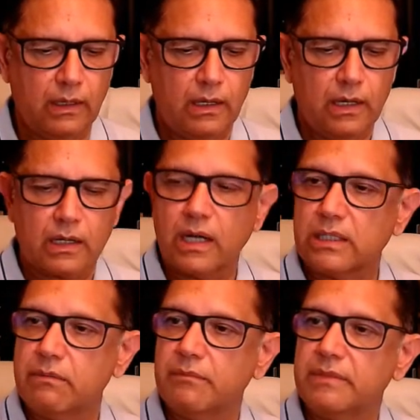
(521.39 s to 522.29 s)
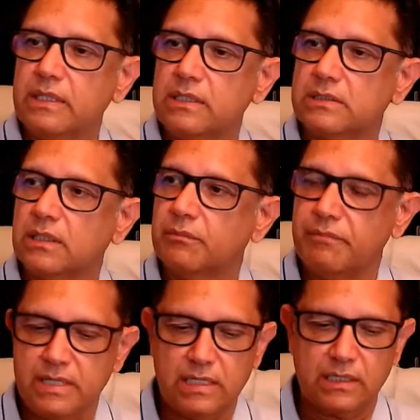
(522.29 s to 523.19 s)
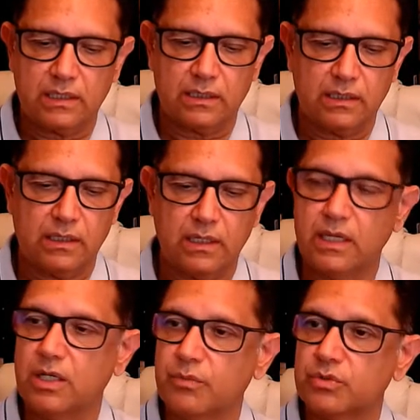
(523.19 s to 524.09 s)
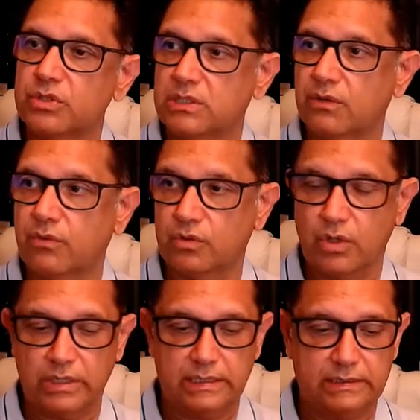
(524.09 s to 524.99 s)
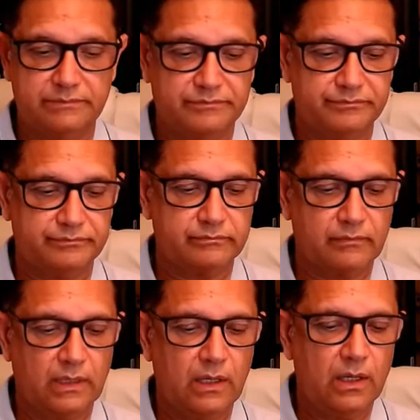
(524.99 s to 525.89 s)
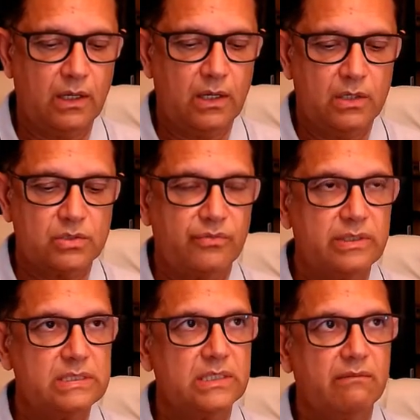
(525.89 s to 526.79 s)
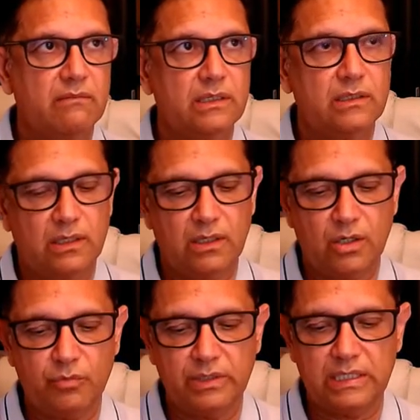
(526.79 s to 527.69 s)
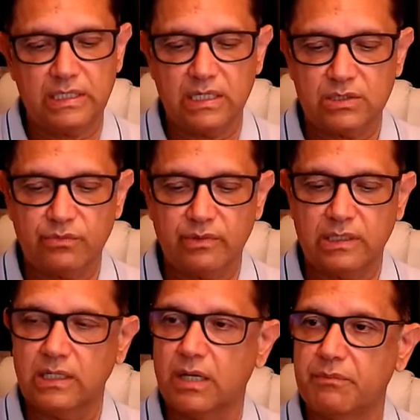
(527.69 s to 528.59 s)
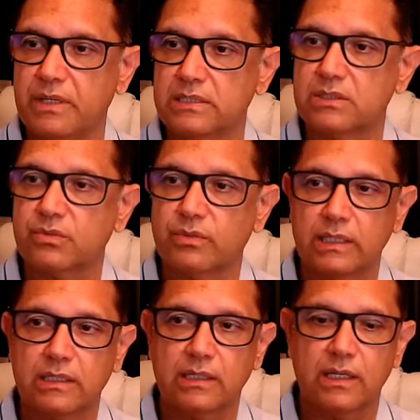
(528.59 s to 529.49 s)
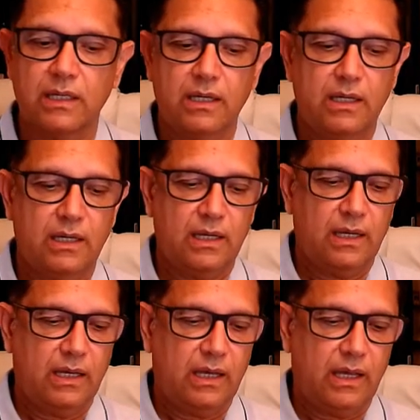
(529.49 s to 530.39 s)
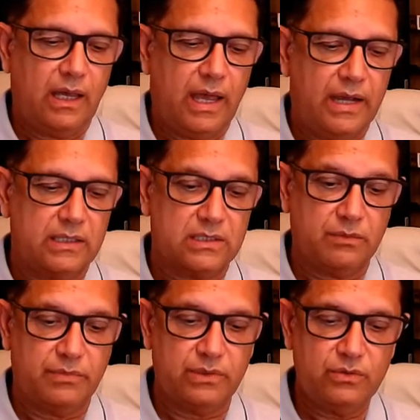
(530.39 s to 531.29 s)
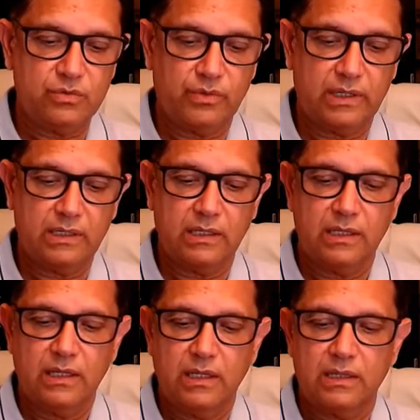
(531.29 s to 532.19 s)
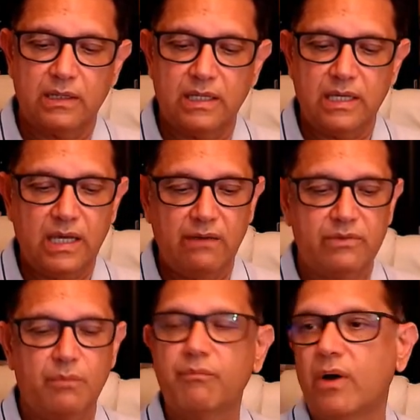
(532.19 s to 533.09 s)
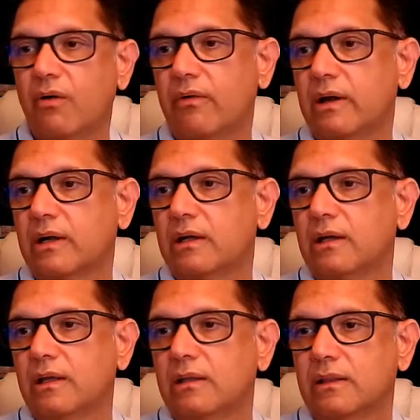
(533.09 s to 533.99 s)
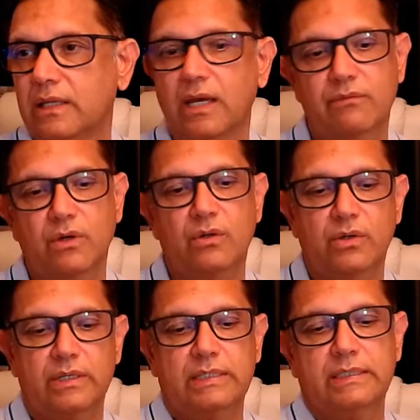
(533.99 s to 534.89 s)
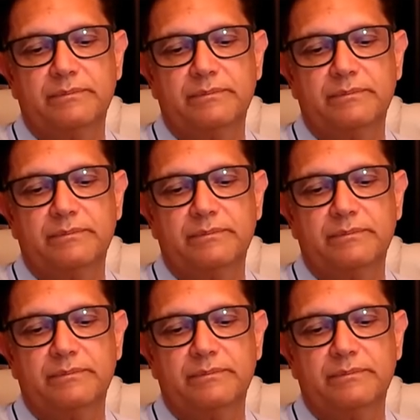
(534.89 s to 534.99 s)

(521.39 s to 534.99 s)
Kataba means being in a position of authority. So once someone humiliates one, abases one, and subdues one, they have the power, they have the authority.